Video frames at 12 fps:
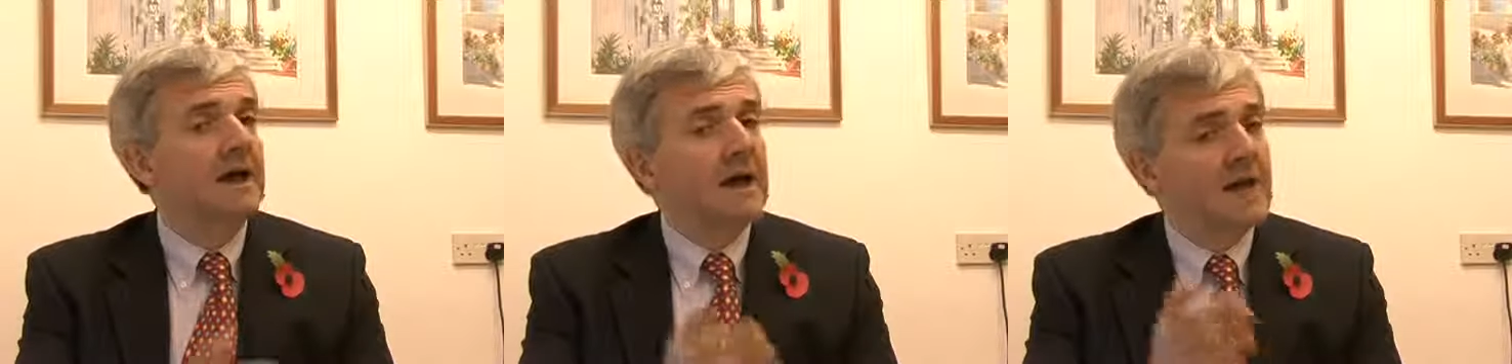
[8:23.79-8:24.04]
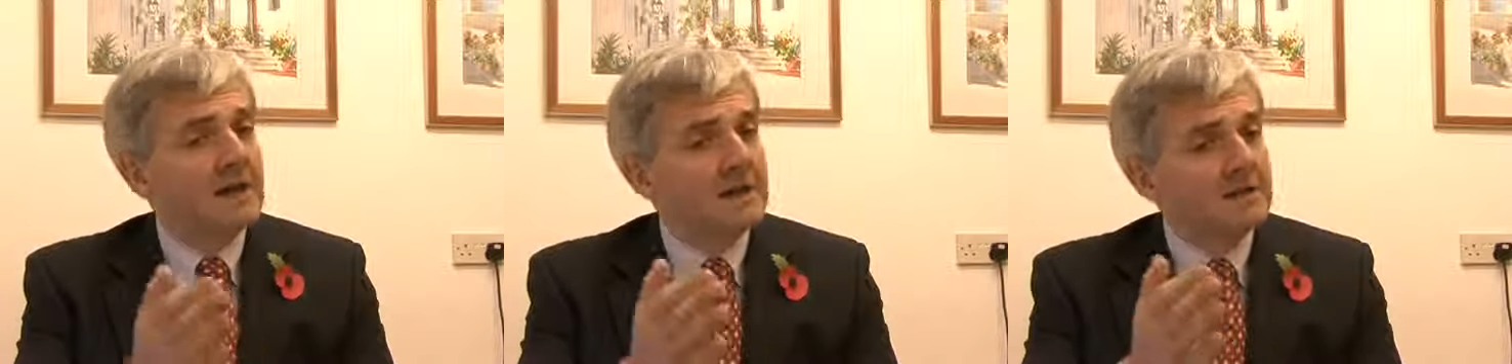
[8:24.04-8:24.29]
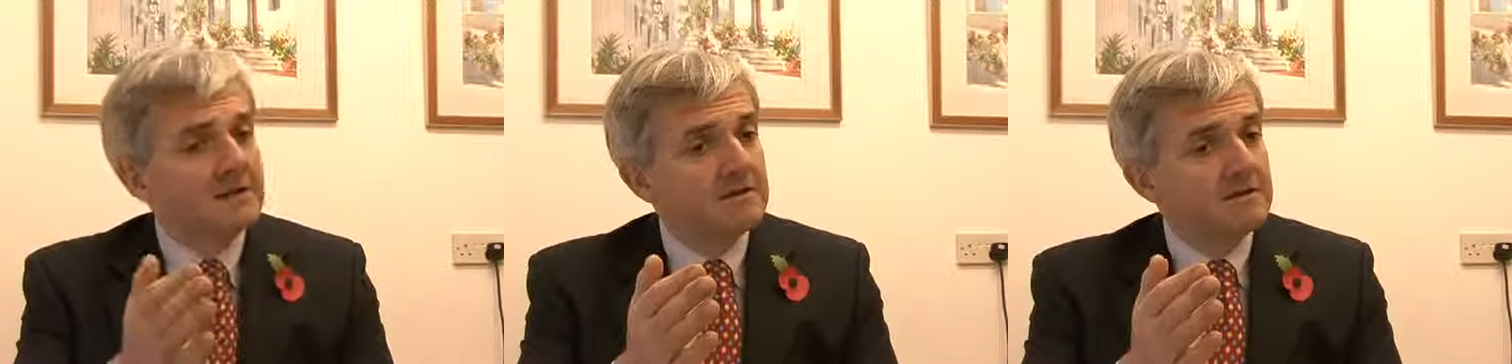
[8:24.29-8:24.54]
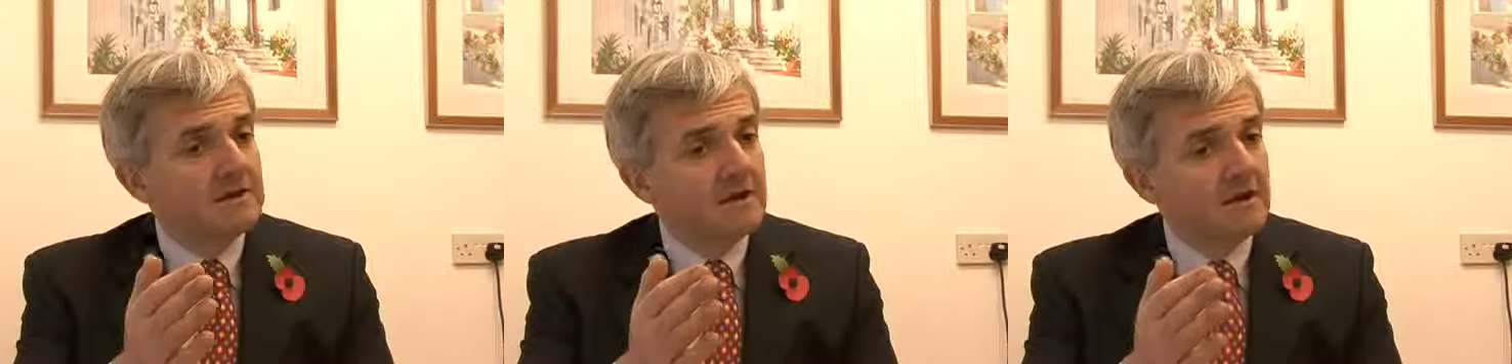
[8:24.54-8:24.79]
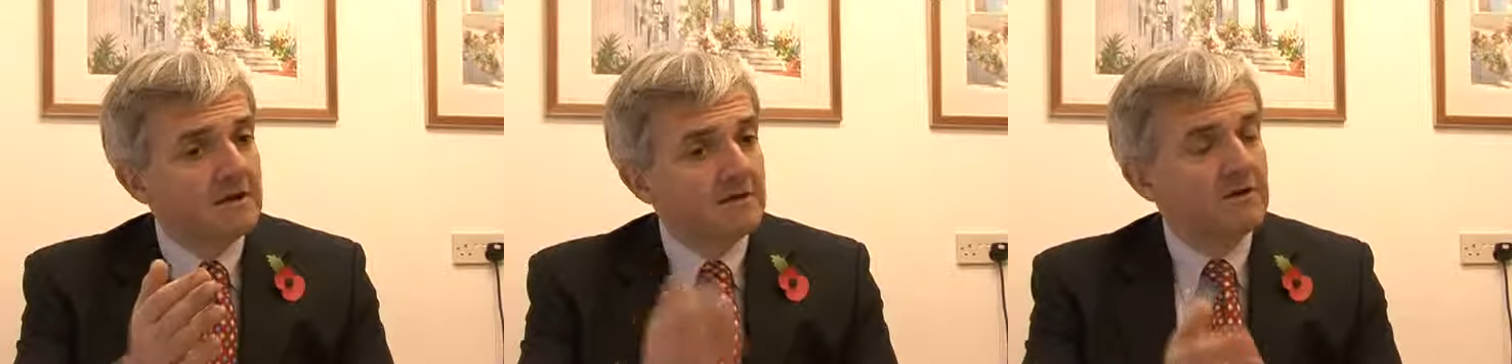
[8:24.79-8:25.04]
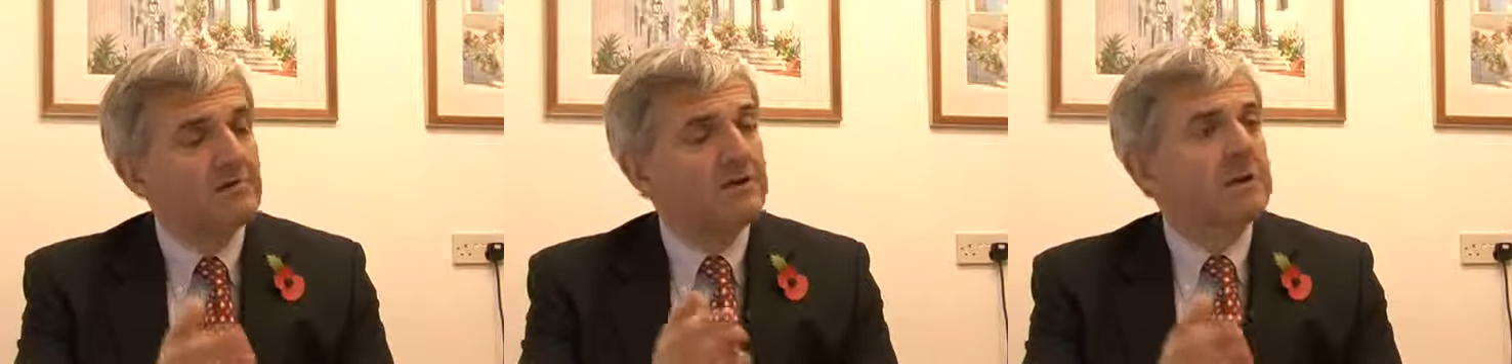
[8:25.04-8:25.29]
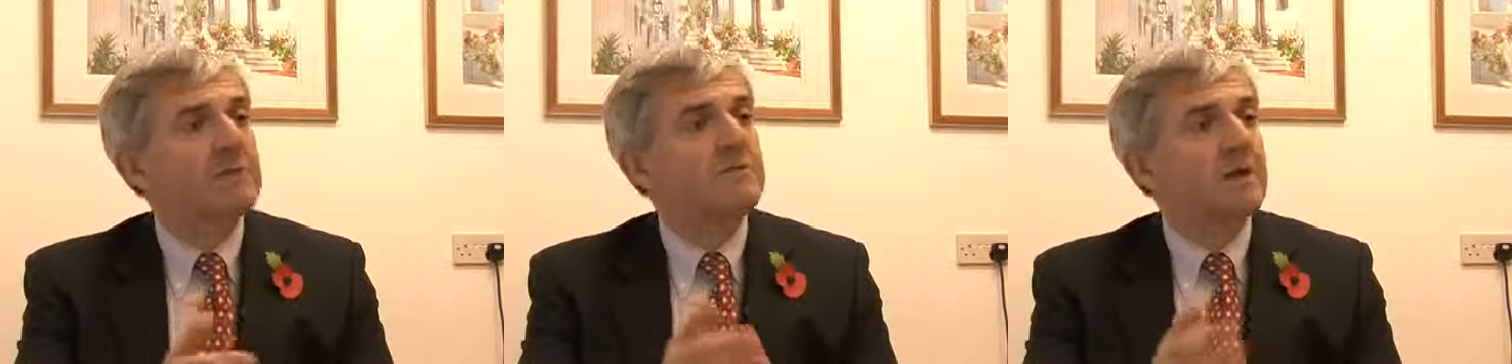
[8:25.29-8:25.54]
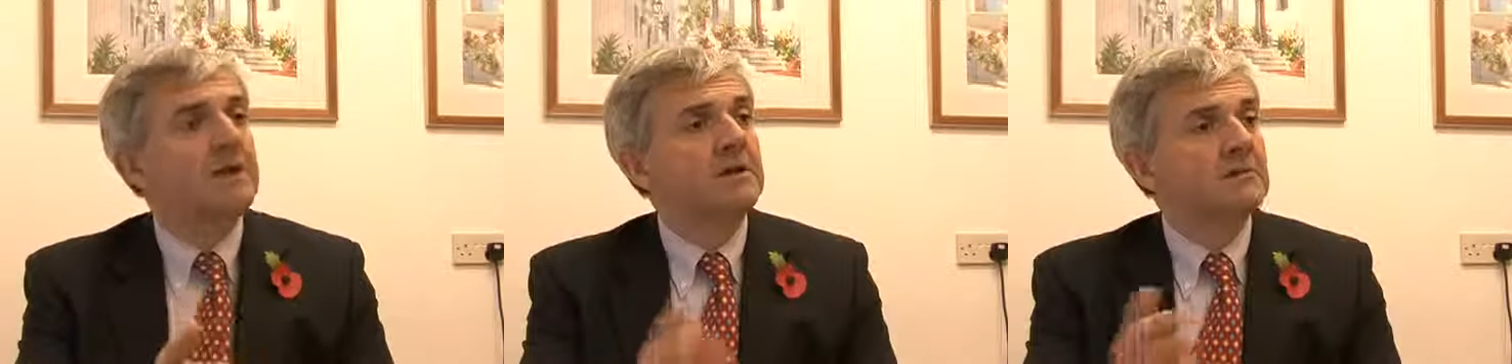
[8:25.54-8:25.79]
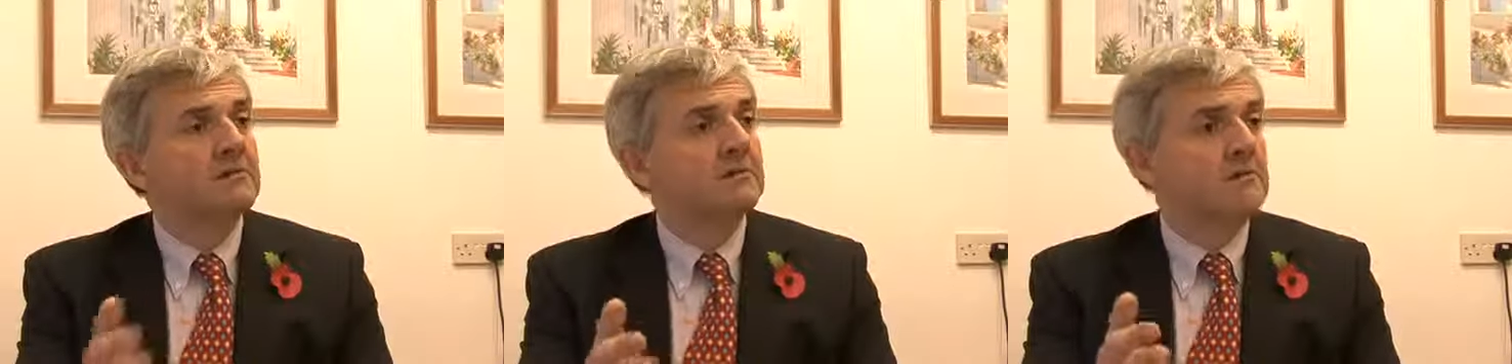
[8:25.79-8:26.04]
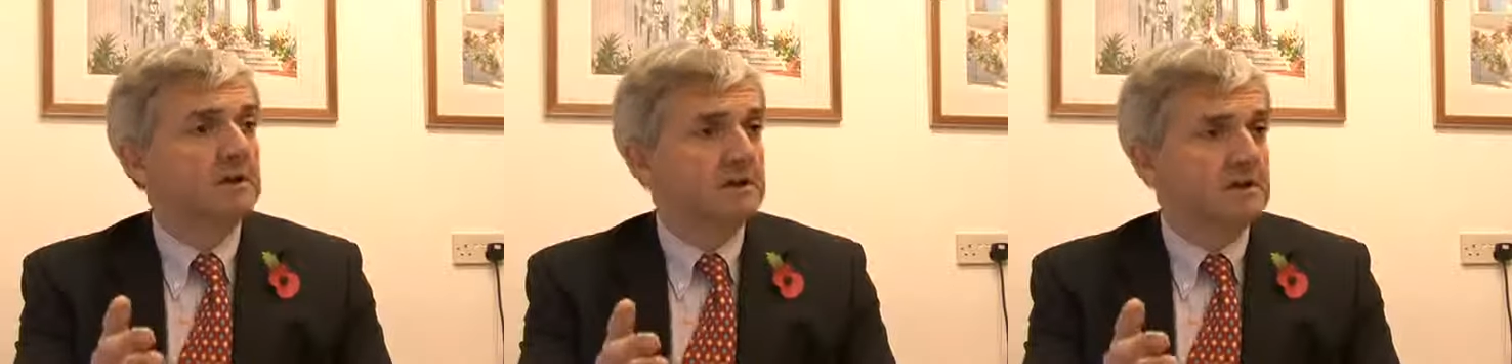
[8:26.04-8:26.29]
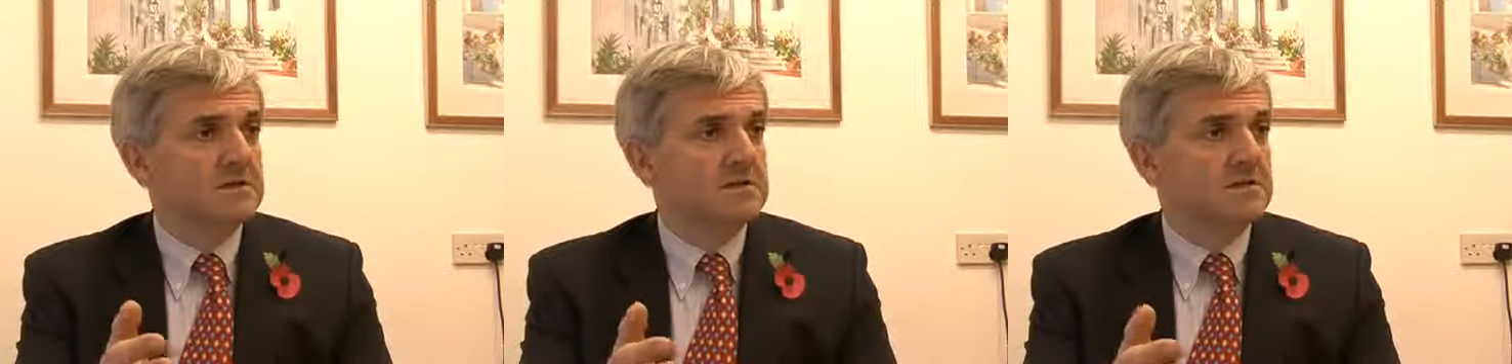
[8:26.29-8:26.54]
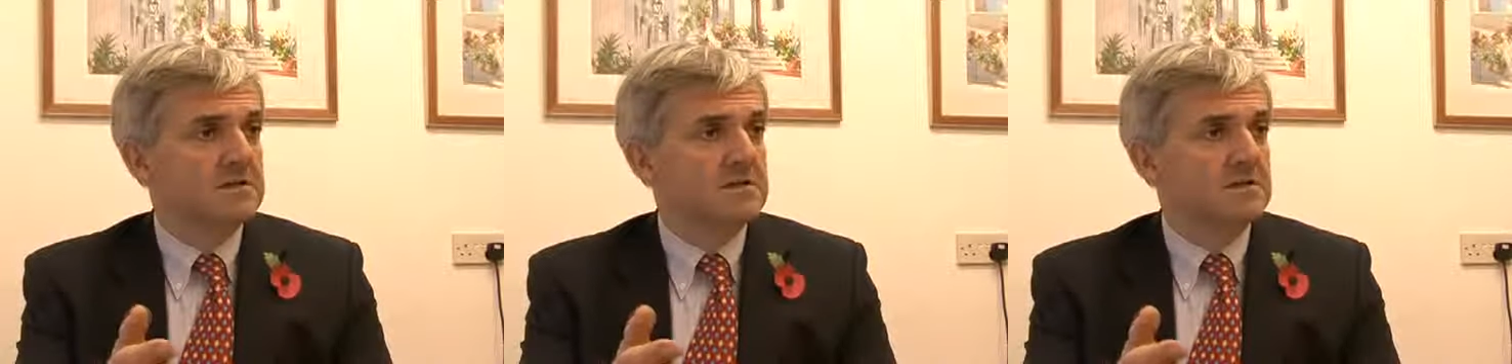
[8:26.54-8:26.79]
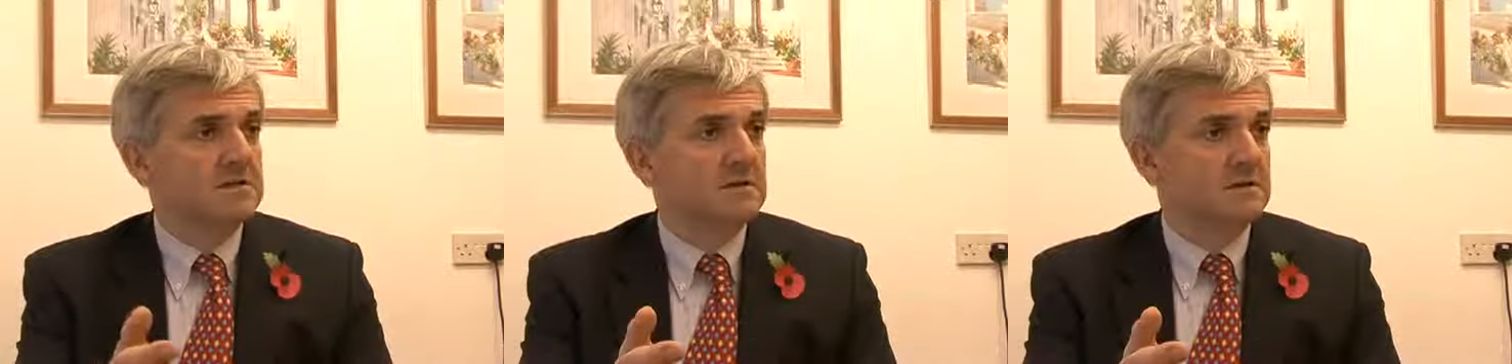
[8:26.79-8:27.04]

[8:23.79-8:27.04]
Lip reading: and a lot of the independent forecasters,